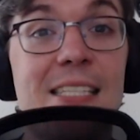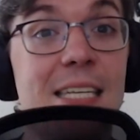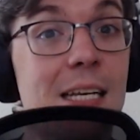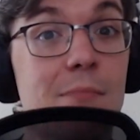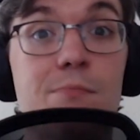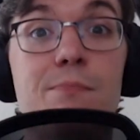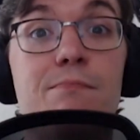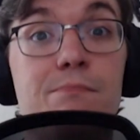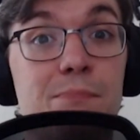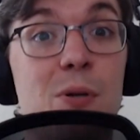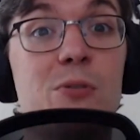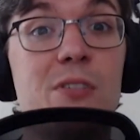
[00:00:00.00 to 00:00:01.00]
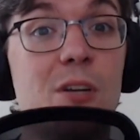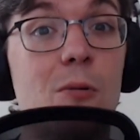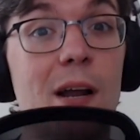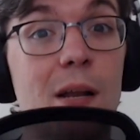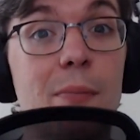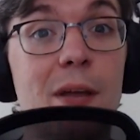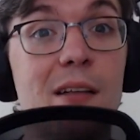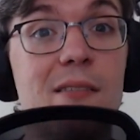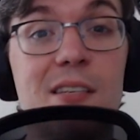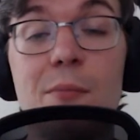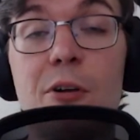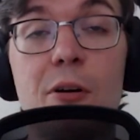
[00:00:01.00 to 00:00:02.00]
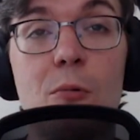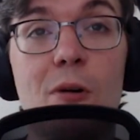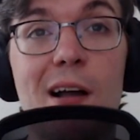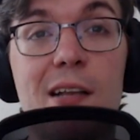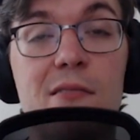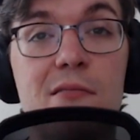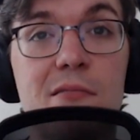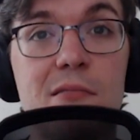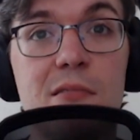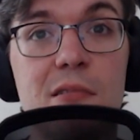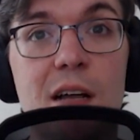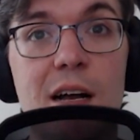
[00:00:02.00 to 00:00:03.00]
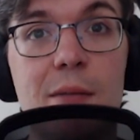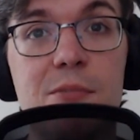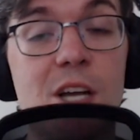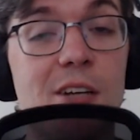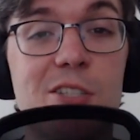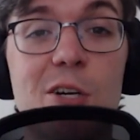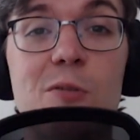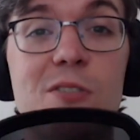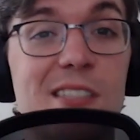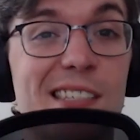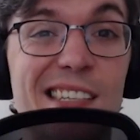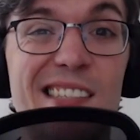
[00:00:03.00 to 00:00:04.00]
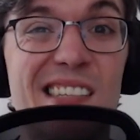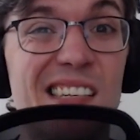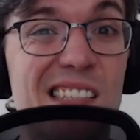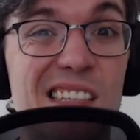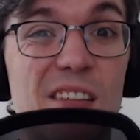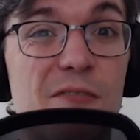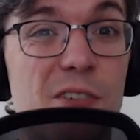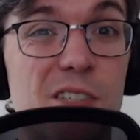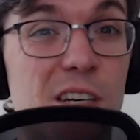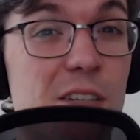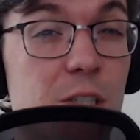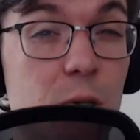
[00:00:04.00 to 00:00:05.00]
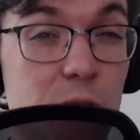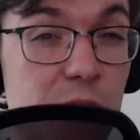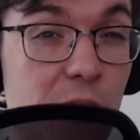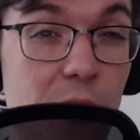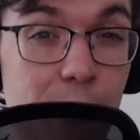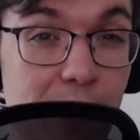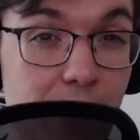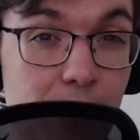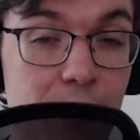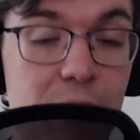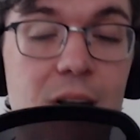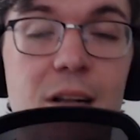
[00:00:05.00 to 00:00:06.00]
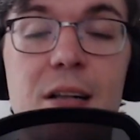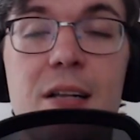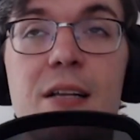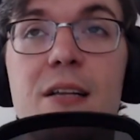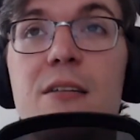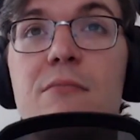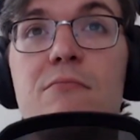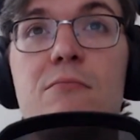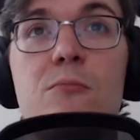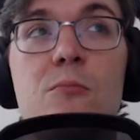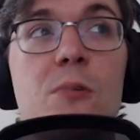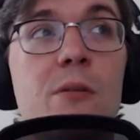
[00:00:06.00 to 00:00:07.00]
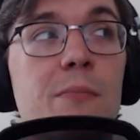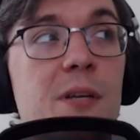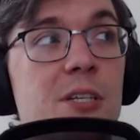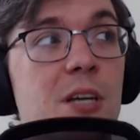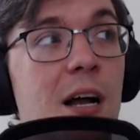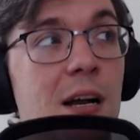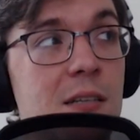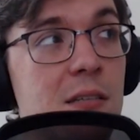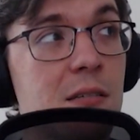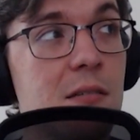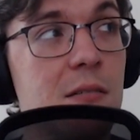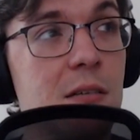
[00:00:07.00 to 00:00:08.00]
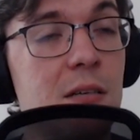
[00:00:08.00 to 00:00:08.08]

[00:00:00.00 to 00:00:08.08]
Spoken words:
did boost it quite a bit, similar to what John Jones and DC did for John Jones' drawing power. Wouldn't be shocked